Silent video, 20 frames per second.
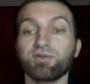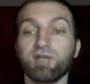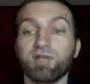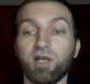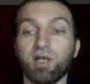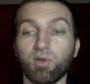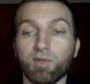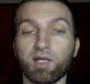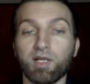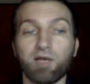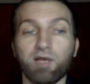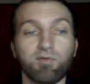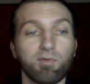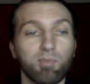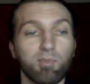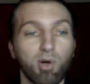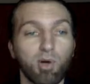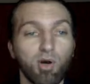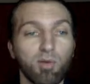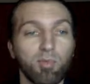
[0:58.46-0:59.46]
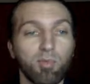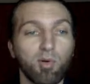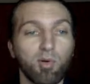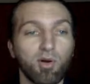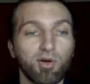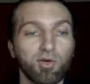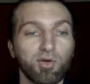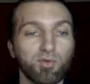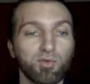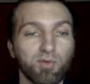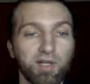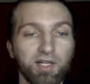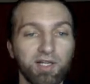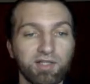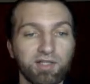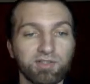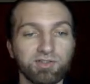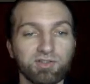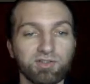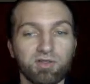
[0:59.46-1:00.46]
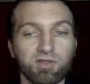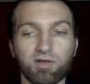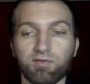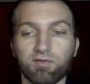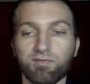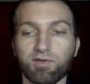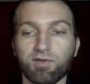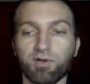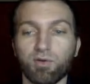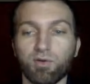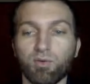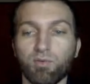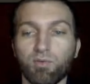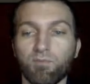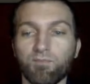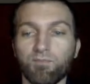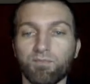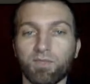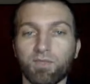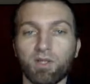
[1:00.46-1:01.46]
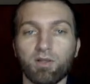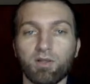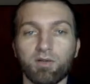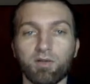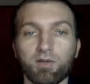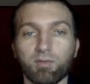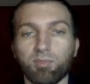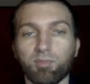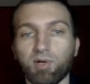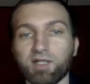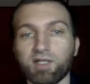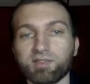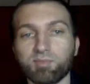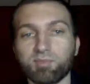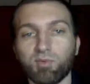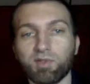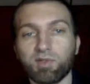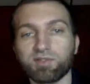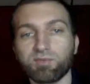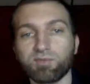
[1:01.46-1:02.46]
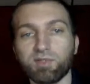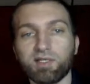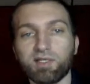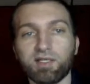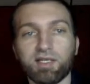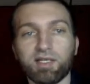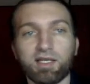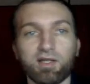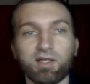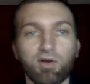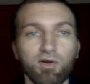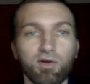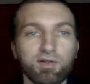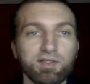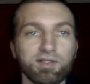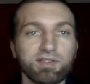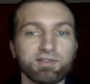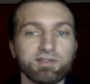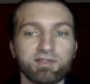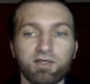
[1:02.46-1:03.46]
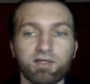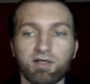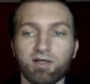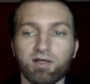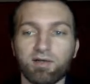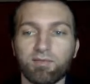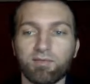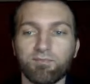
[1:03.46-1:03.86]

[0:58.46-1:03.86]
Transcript: So now we have a ballpark range of the price points we can get on these